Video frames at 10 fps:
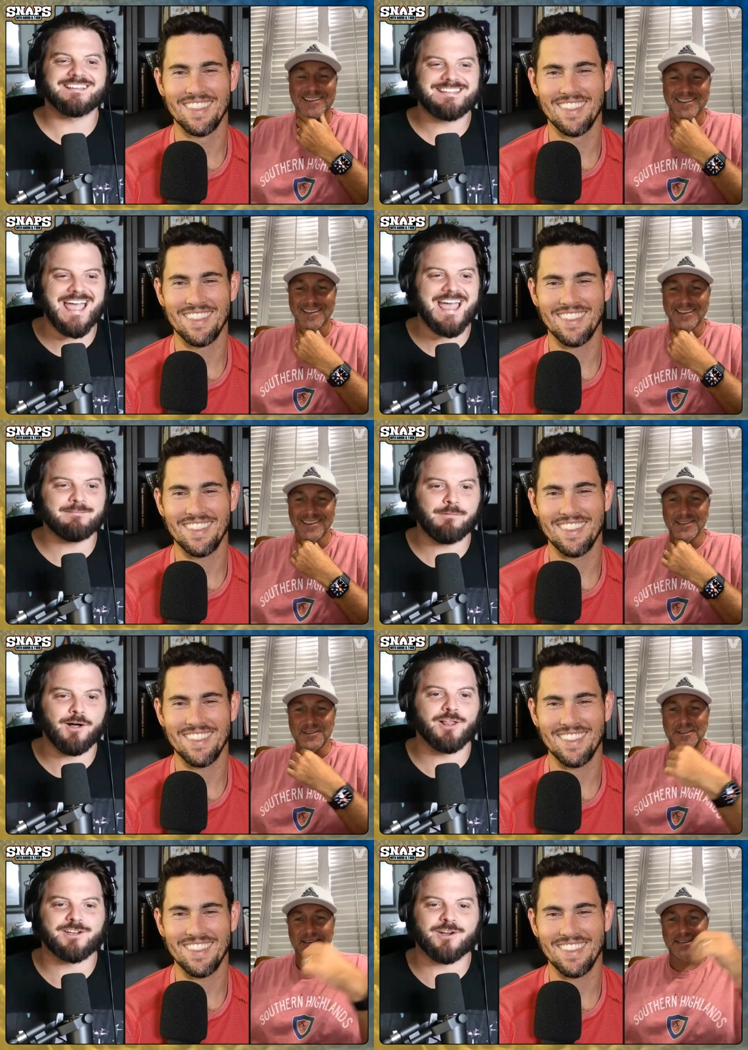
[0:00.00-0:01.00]
Speaker 1: Dan
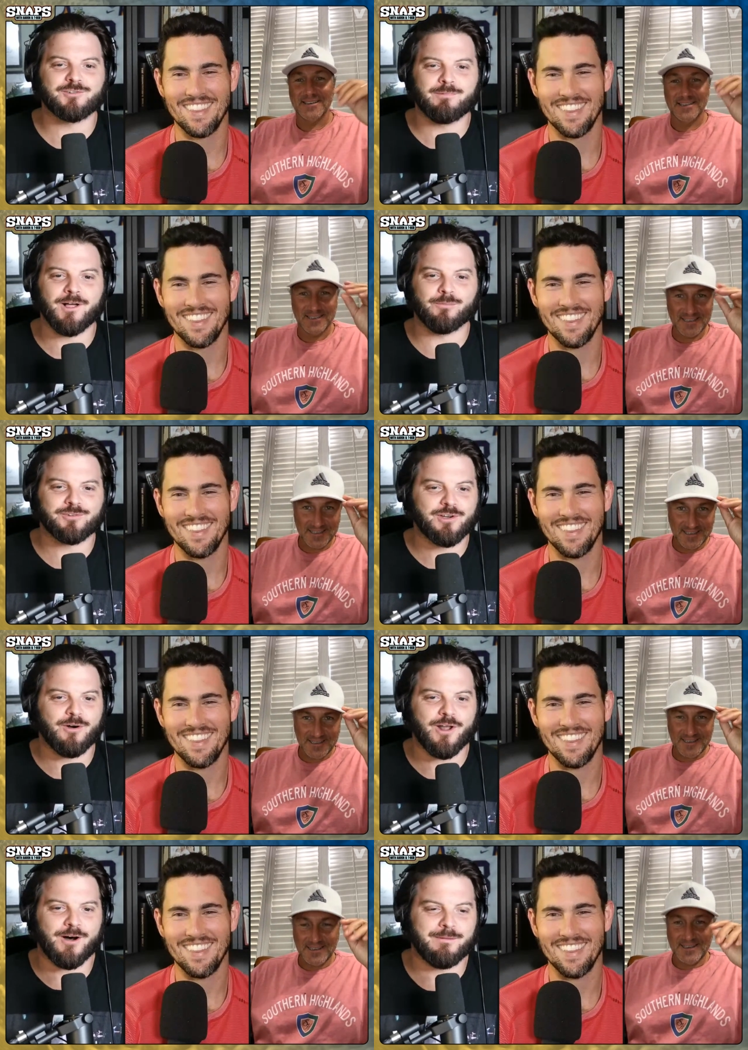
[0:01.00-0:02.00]
Mullen. Coach Mullen, what's
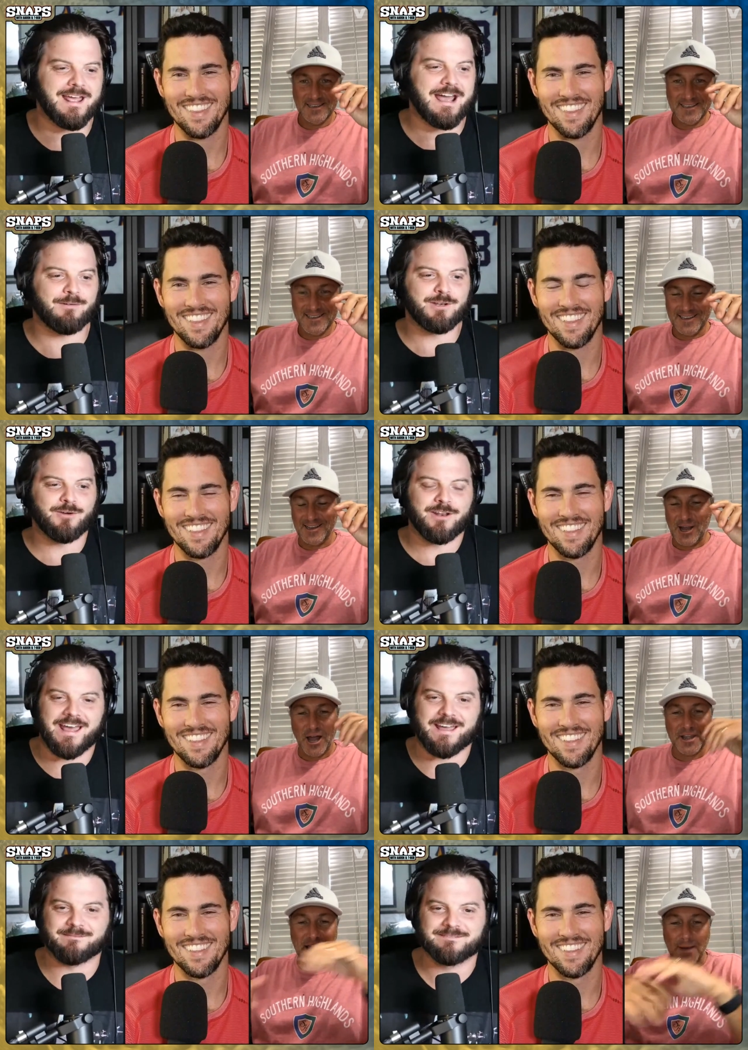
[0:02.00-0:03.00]
going on, man? How we doing
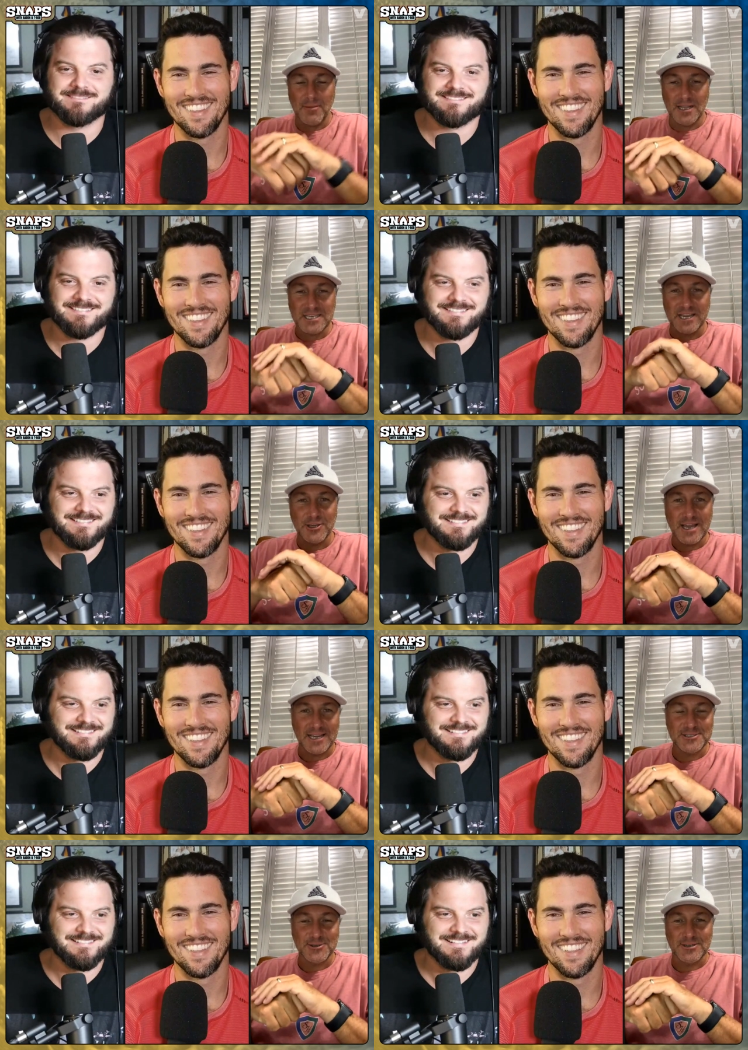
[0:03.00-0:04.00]
Speaker 2: today? Not much. How you
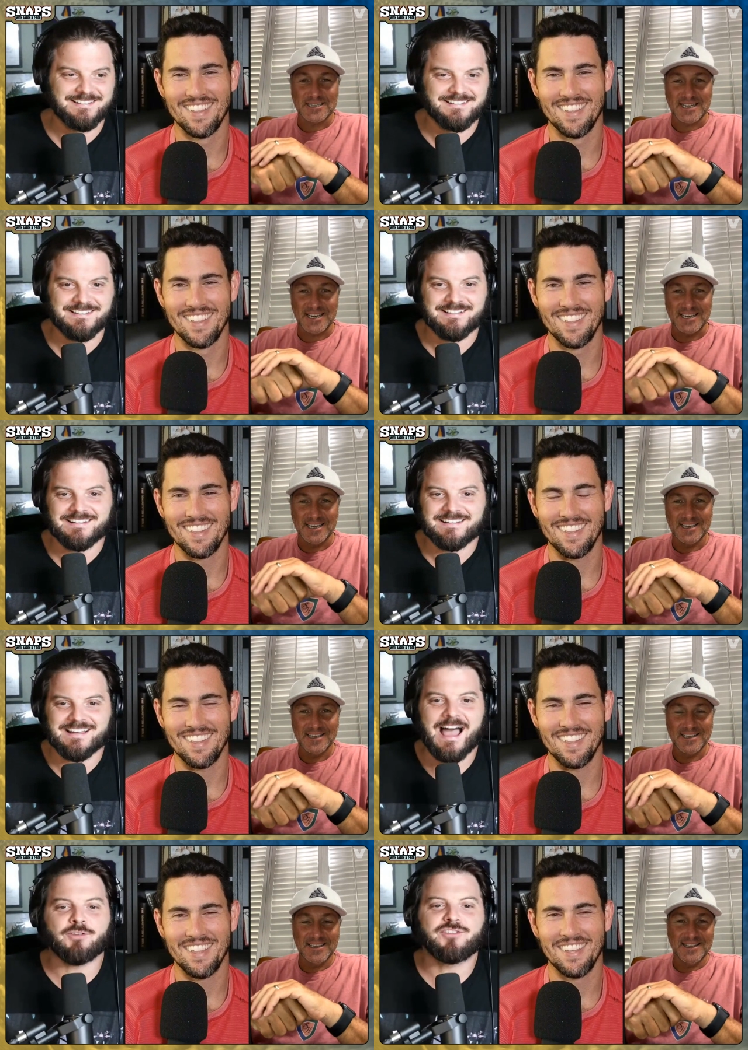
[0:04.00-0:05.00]
guys doing today?
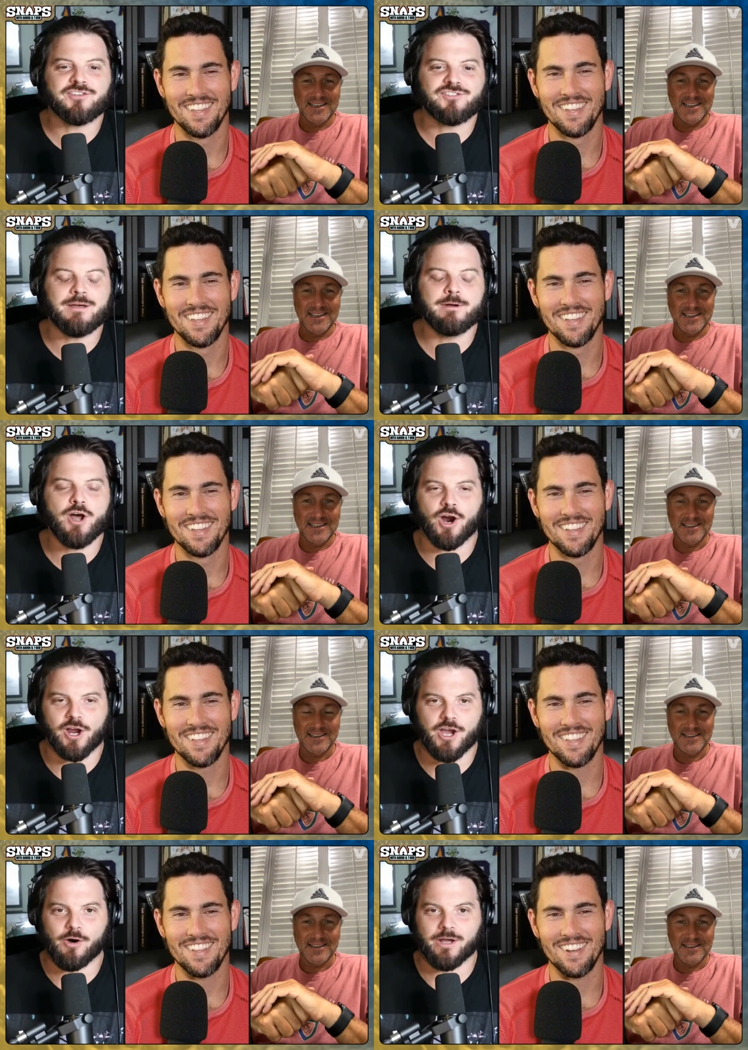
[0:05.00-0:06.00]
Speaker 1: How's the seminar
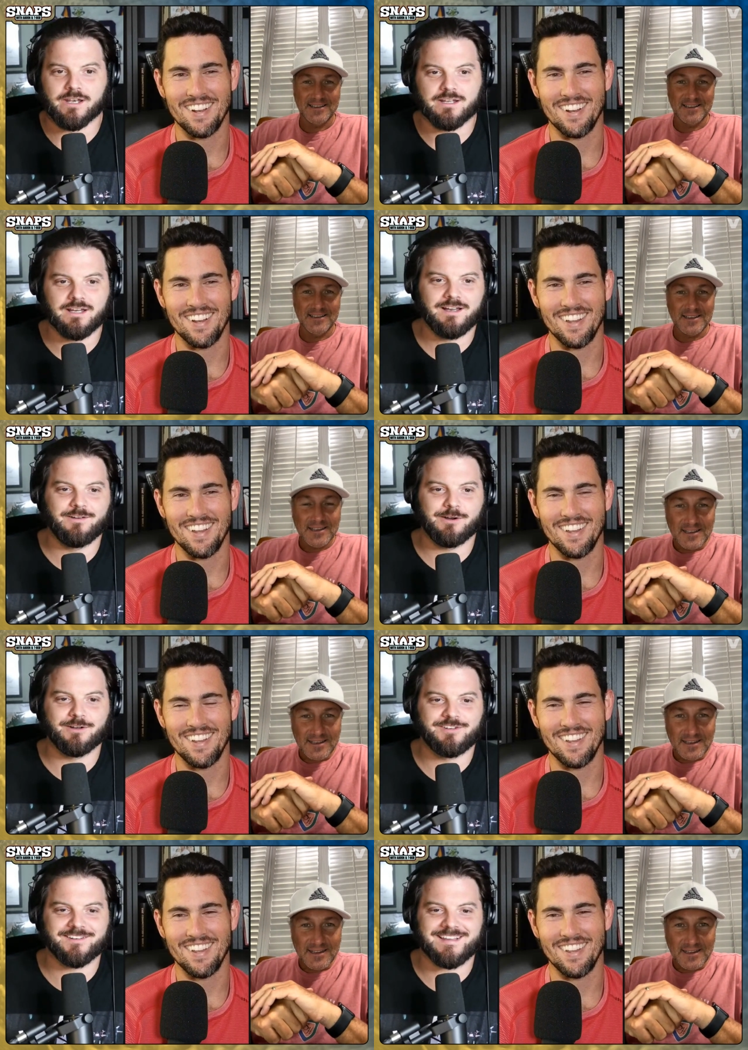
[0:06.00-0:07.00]
going? We're
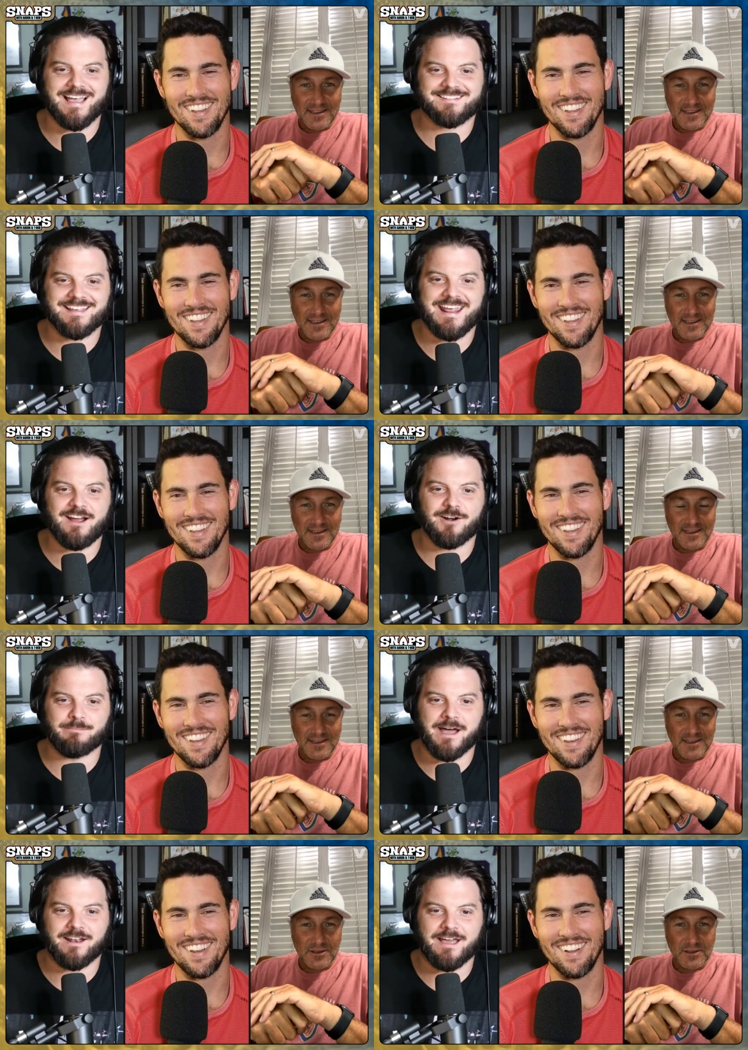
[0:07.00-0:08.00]
just asking Aaron
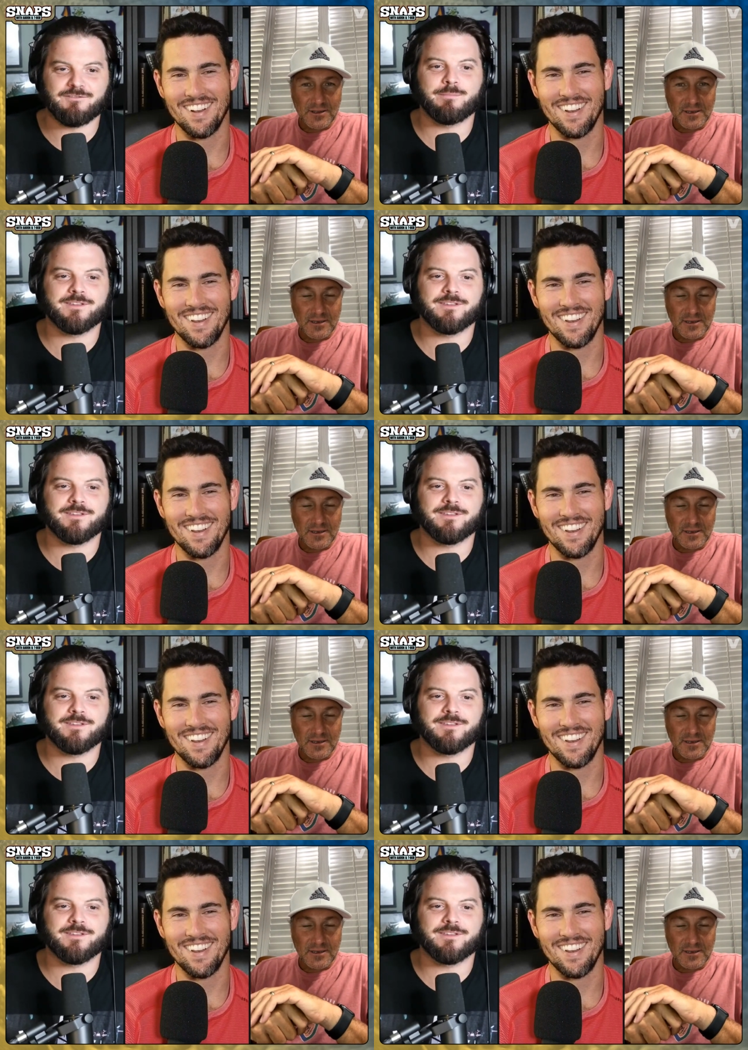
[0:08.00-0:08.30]
about it. Have you been